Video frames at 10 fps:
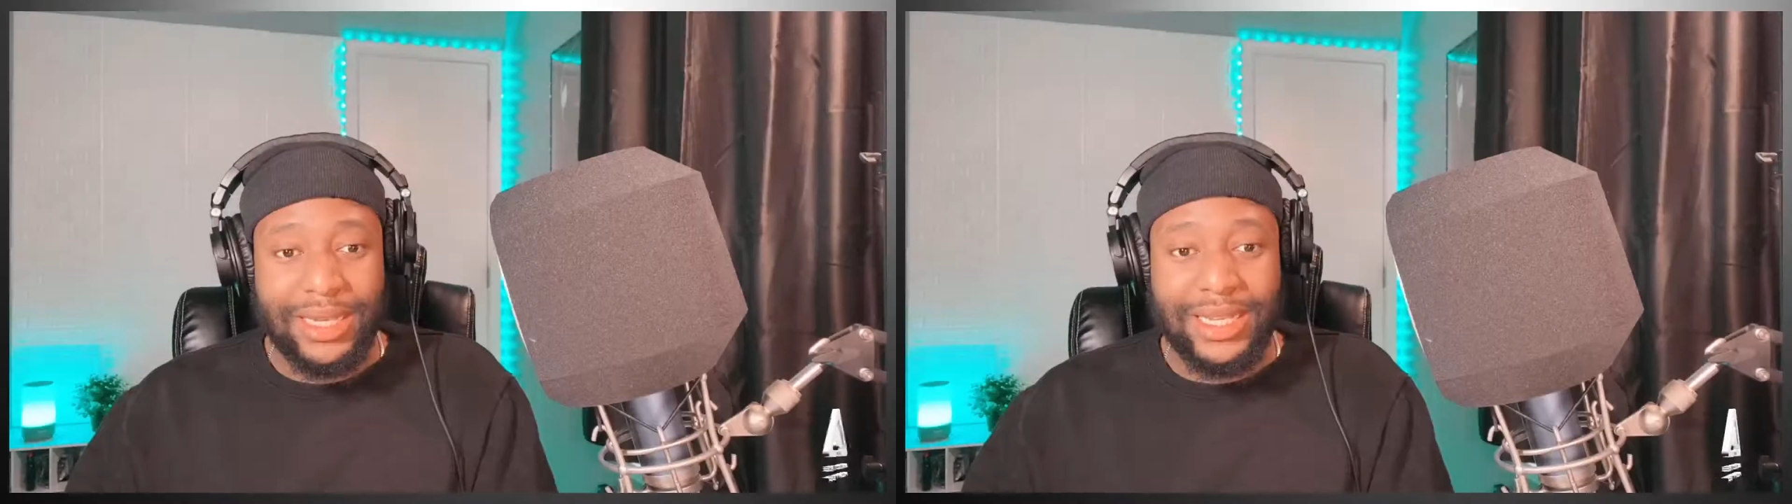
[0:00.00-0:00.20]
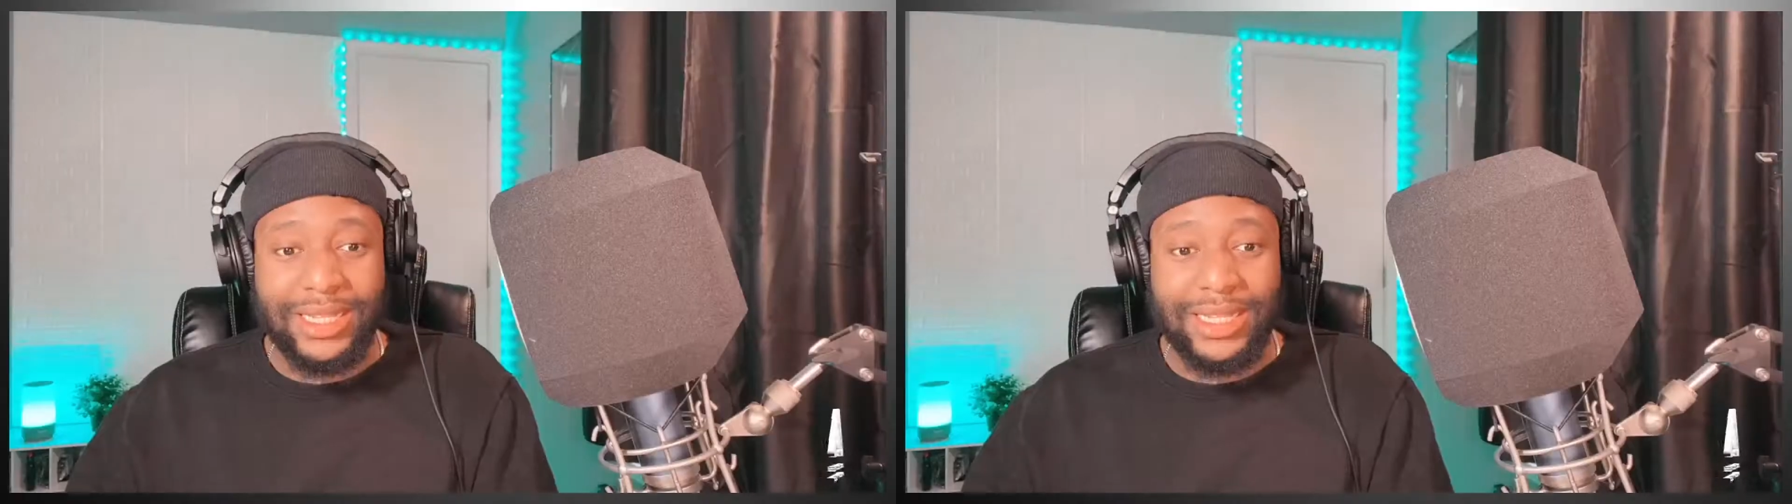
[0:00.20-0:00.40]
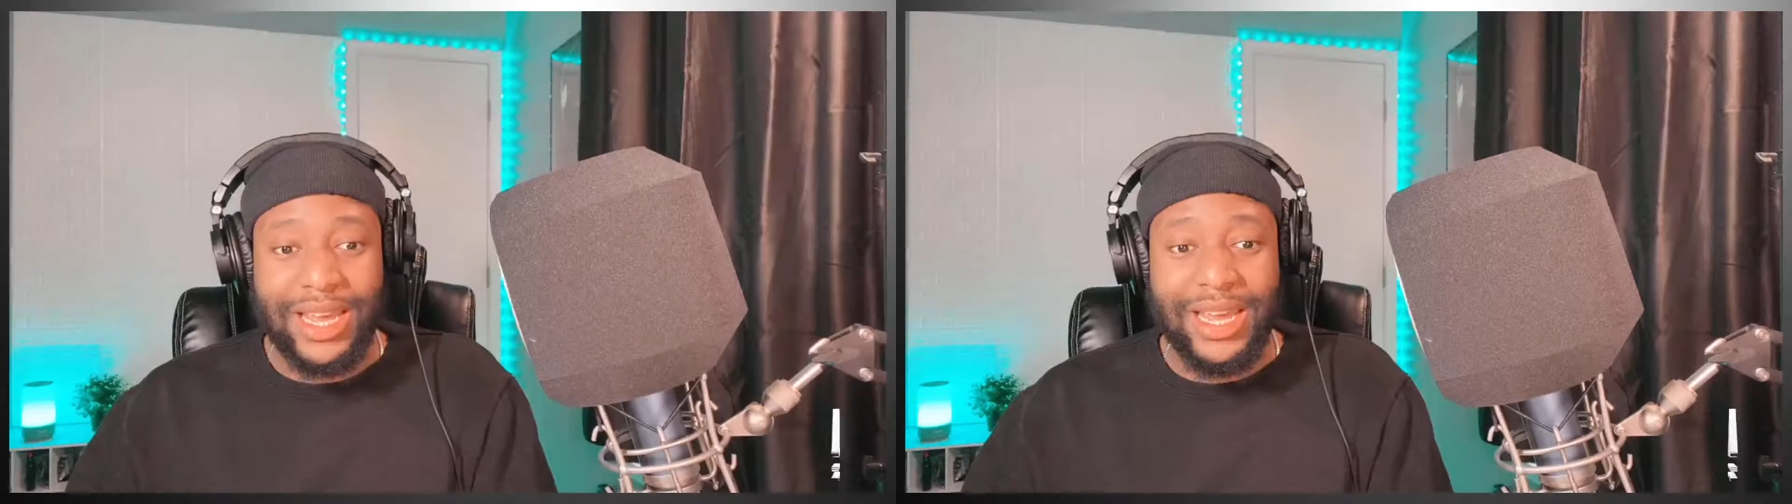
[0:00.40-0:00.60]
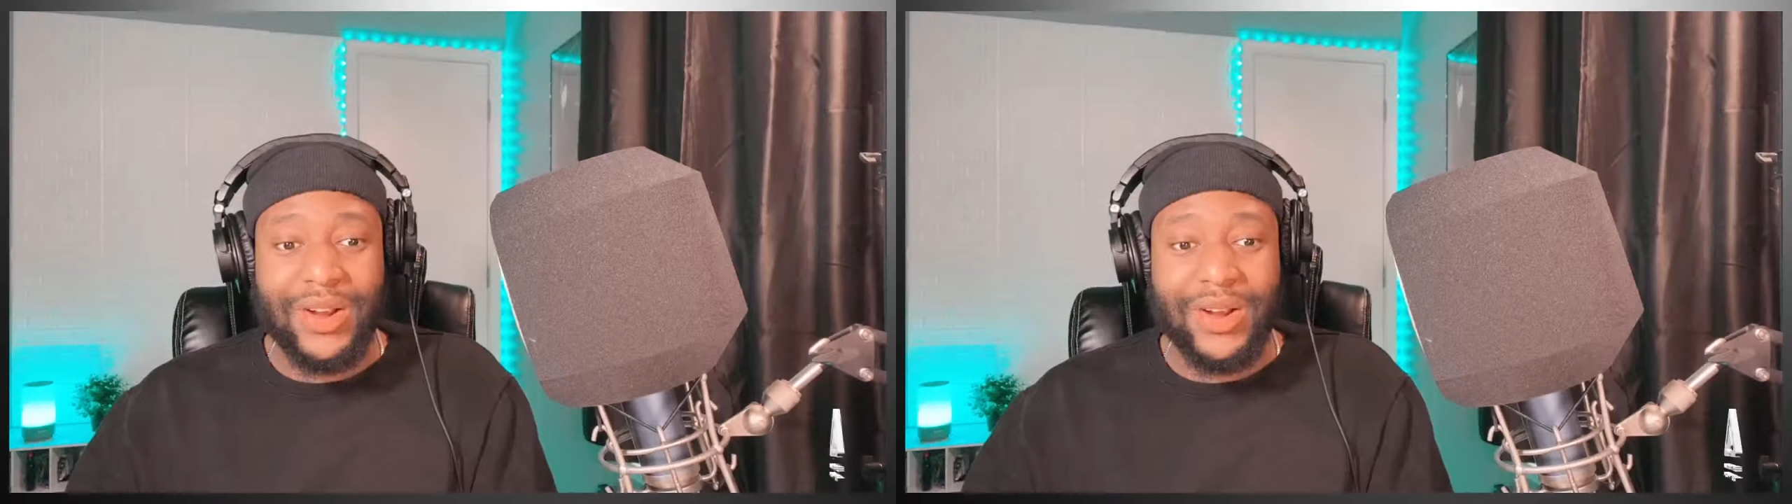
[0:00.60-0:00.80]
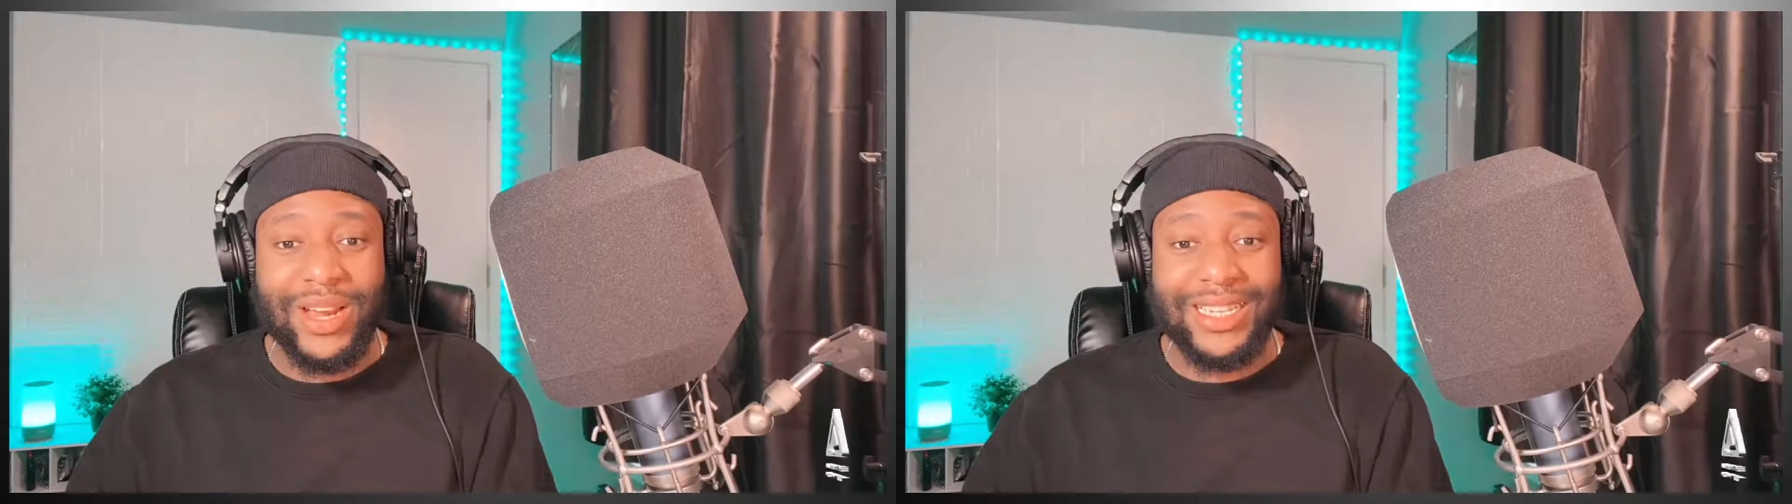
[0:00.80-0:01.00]
Is this
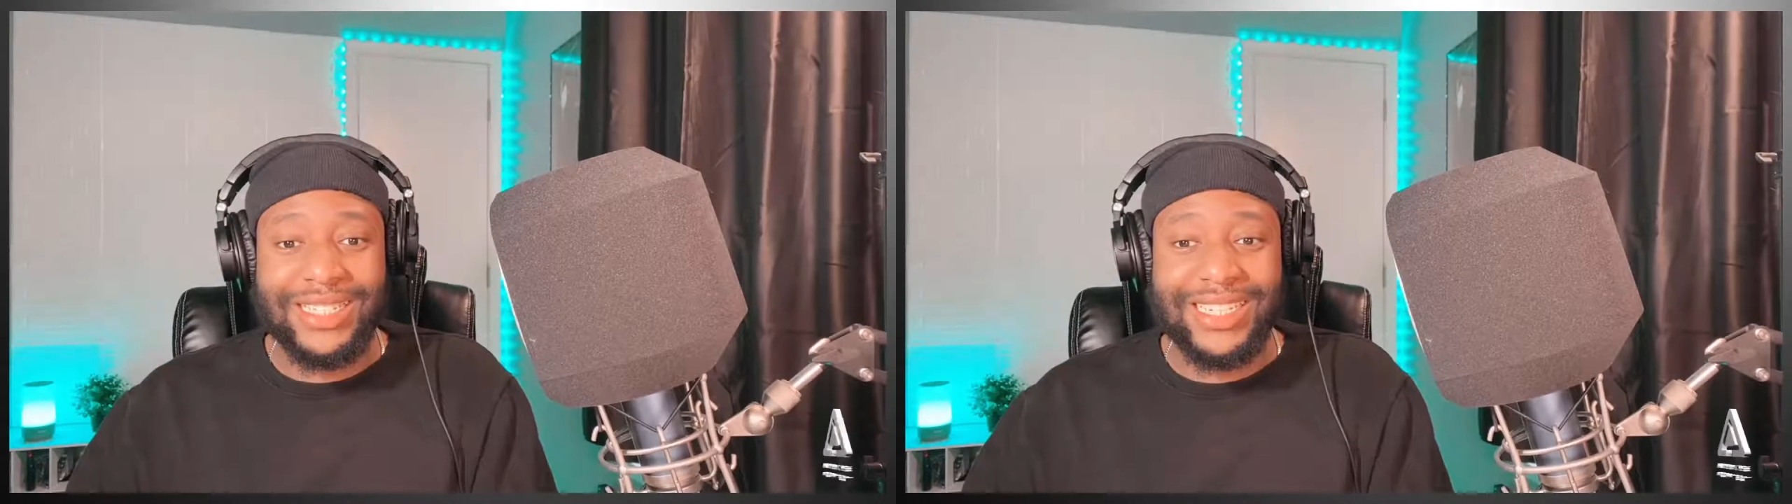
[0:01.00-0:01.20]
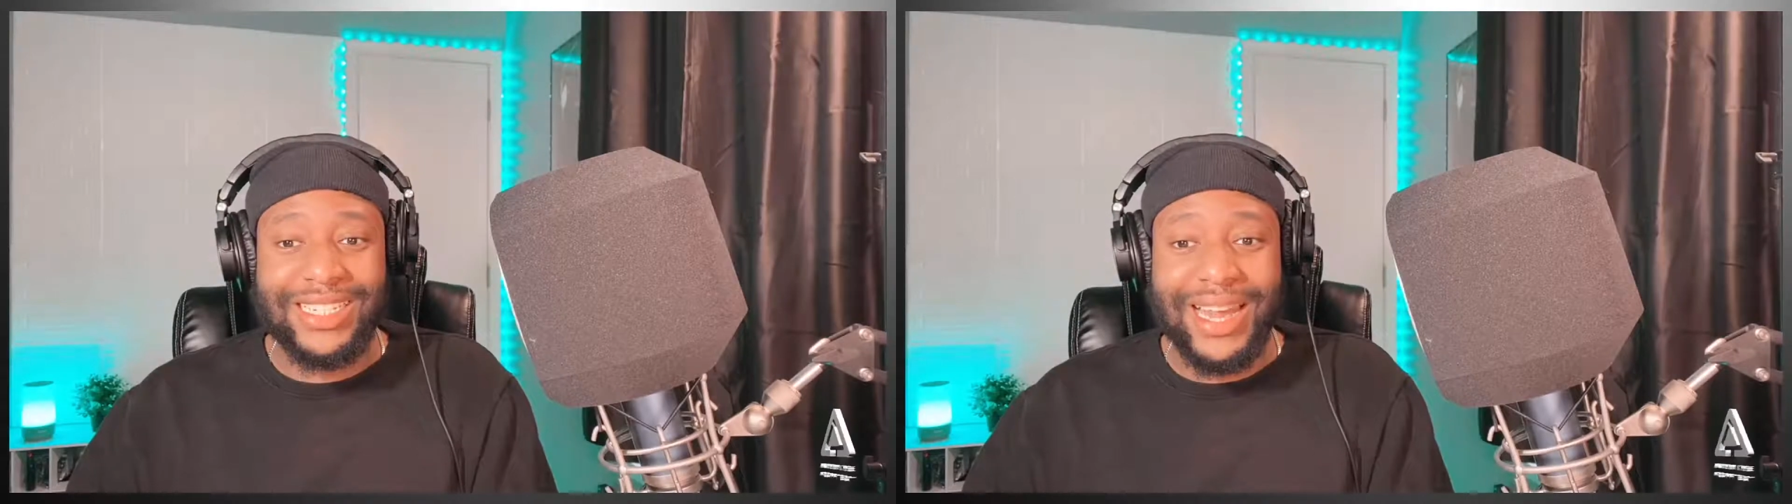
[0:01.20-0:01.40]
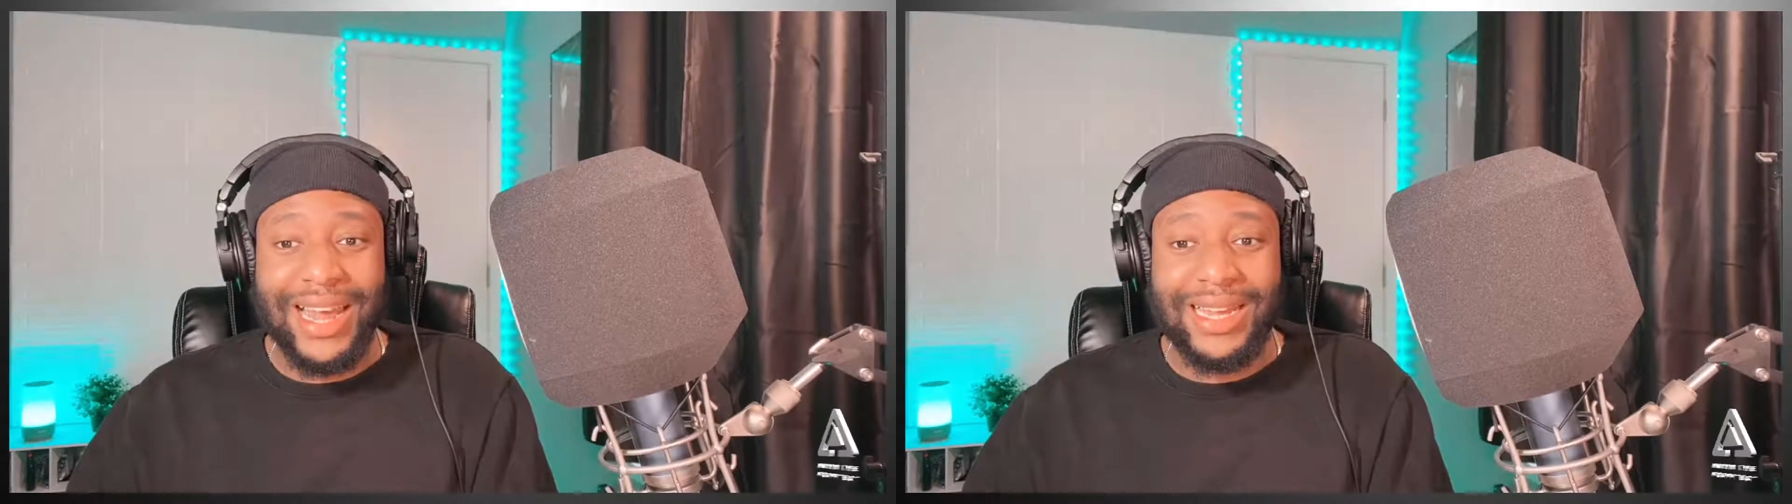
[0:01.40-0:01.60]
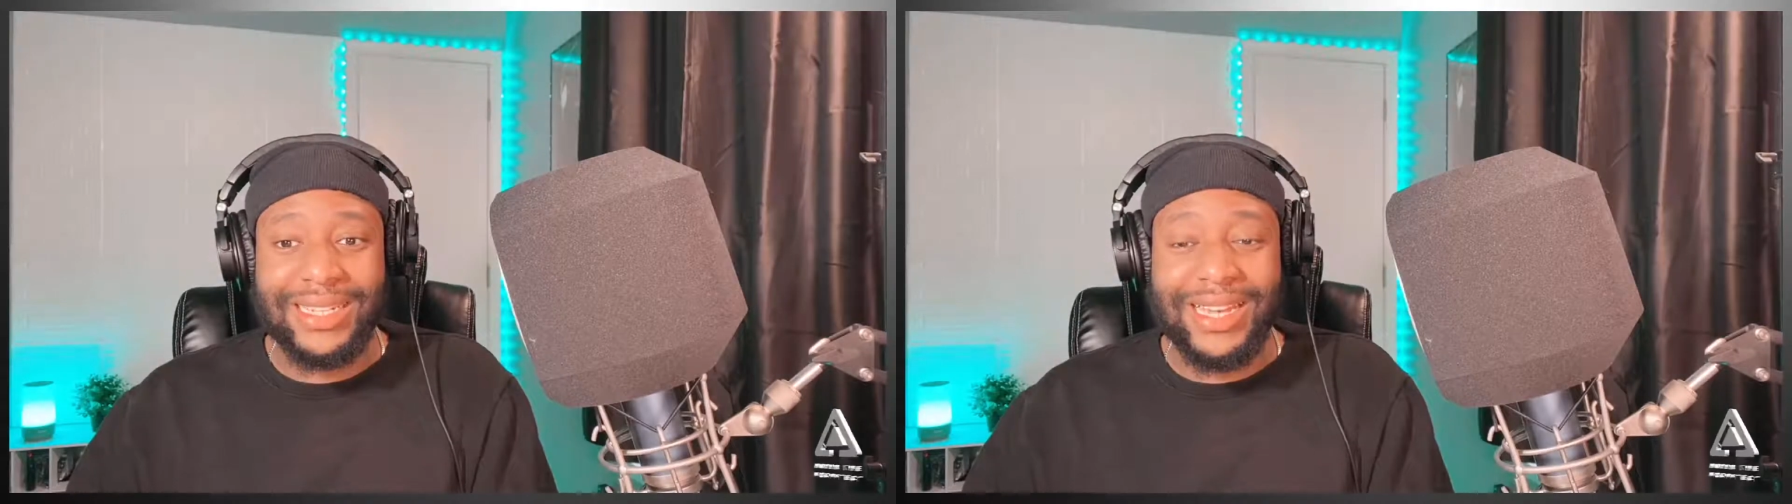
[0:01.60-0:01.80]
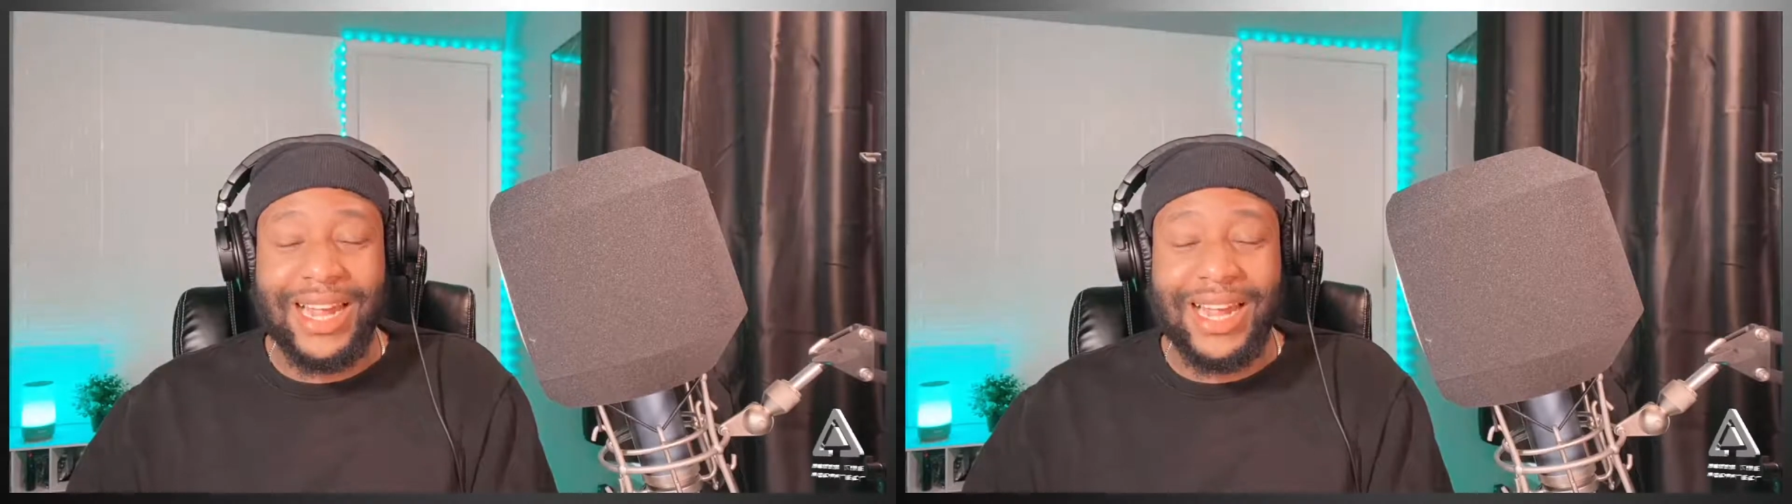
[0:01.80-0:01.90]
it or is this not?